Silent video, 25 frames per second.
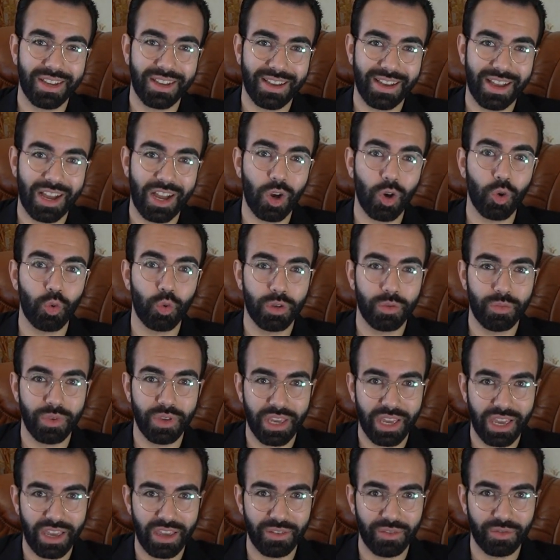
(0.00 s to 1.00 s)
how we
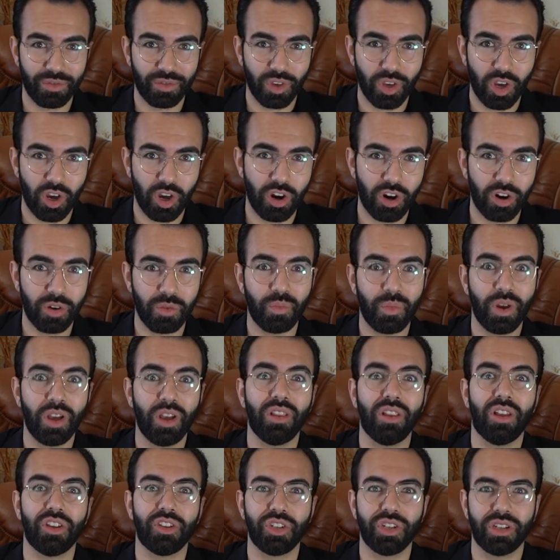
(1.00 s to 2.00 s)
behave, our
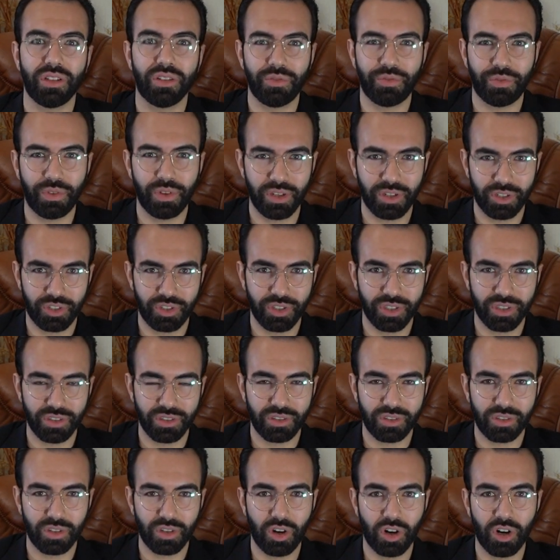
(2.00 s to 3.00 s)
biological
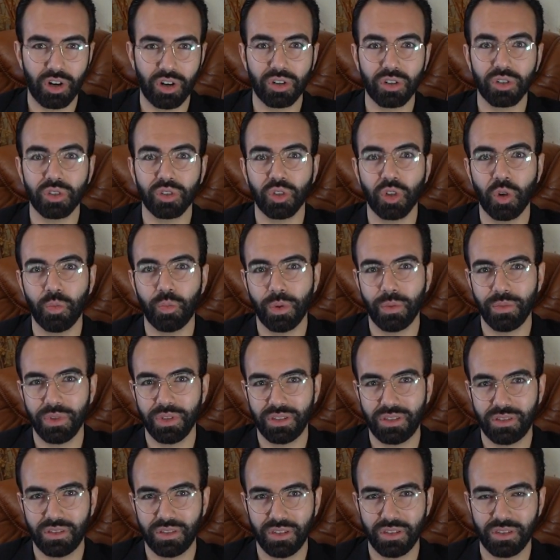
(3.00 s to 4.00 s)
functions, our
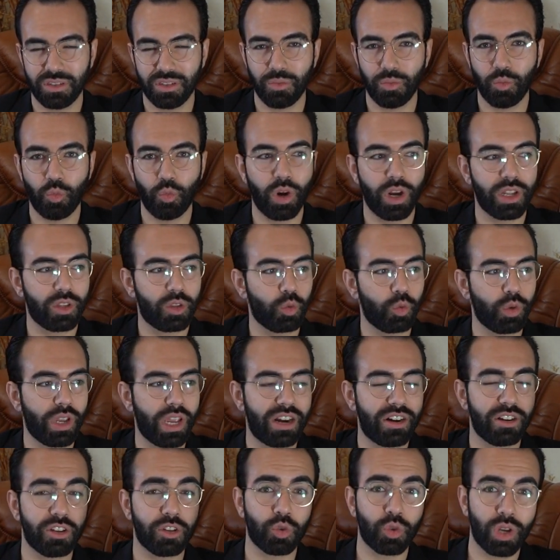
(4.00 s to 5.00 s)
dopamine system, what we
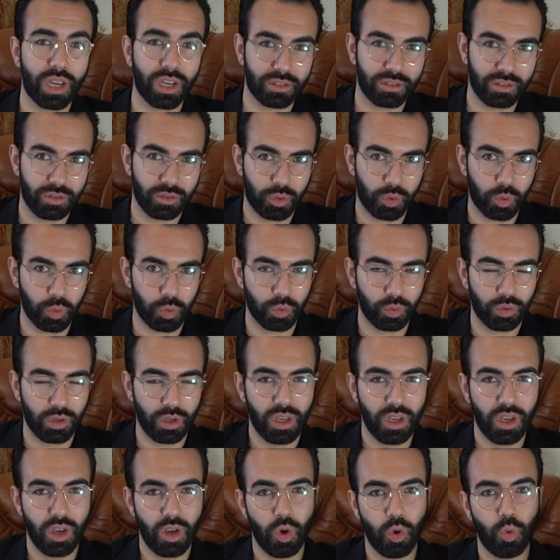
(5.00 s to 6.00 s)
are attracted to,
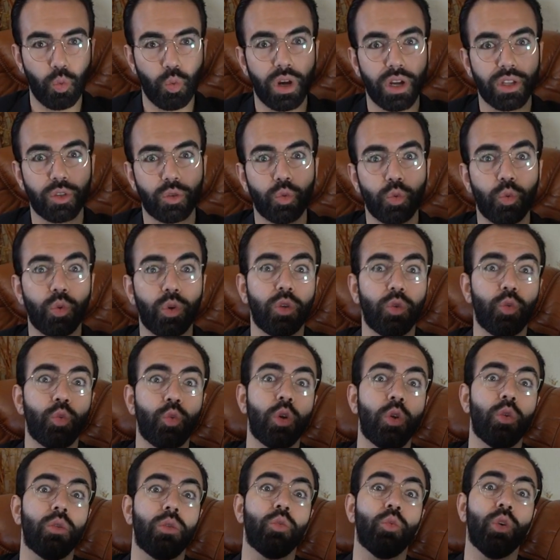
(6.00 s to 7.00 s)
what we
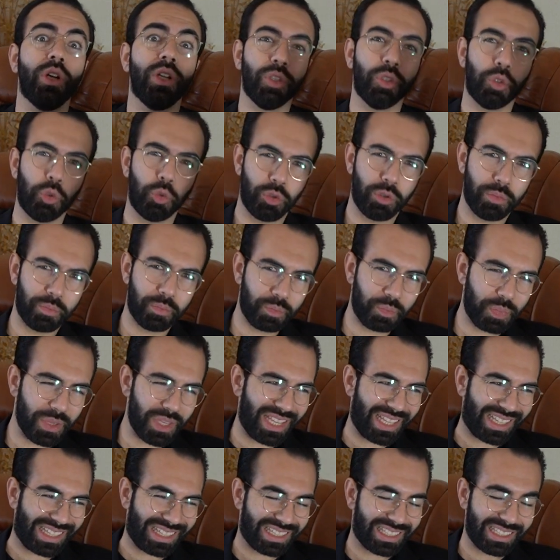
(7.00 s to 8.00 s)
will want to
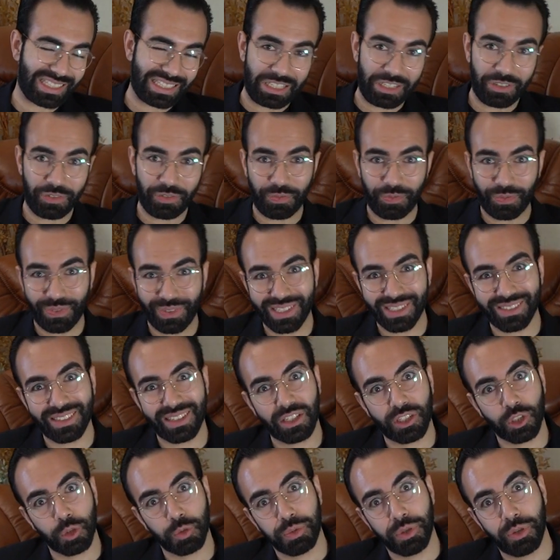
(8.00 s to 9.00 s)
repeat if this
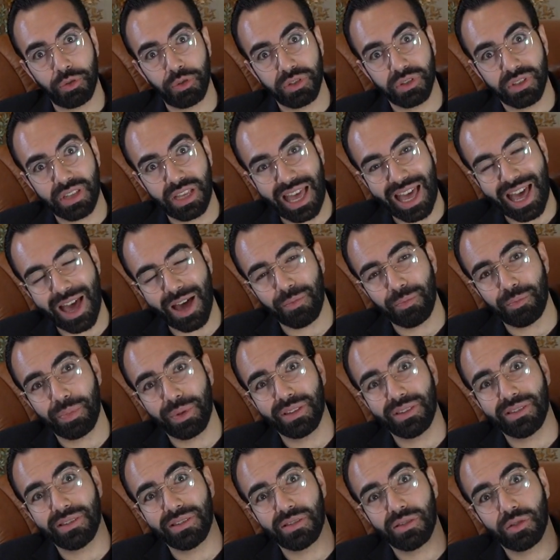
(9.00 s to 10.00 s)
experience
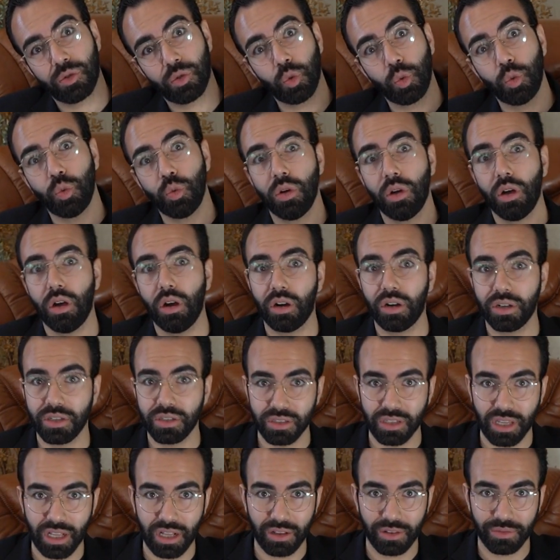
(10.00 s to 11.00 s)
happens to
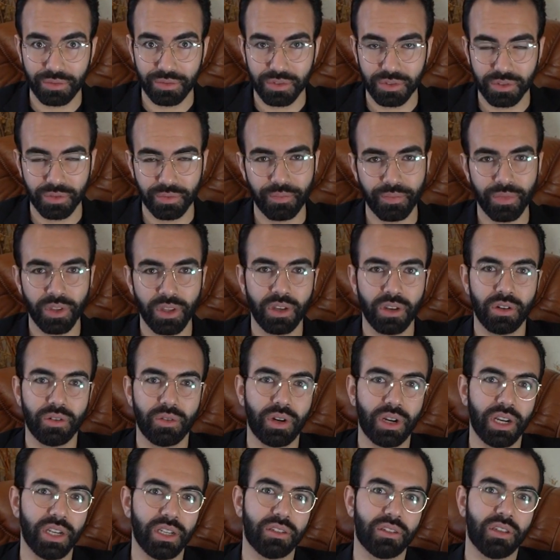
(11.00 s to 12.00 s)
ourselves,
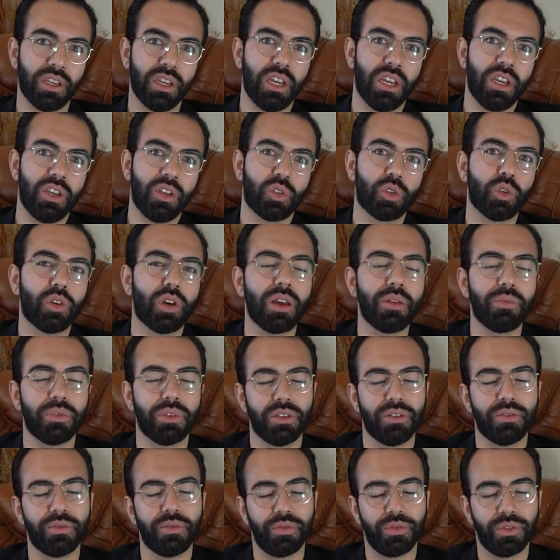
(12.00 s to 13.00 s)
right? So I
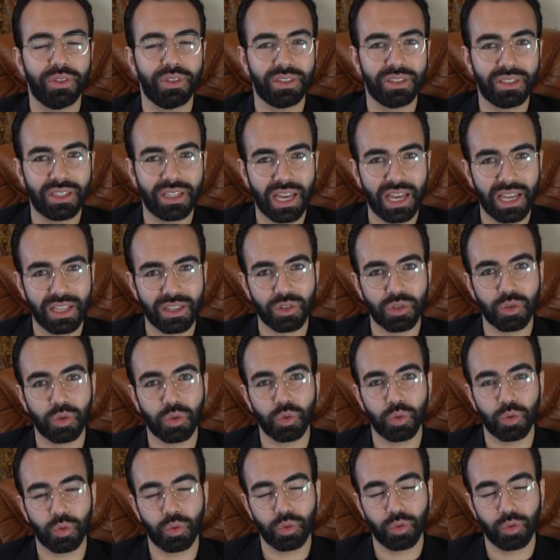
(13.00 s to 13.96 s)
believe that's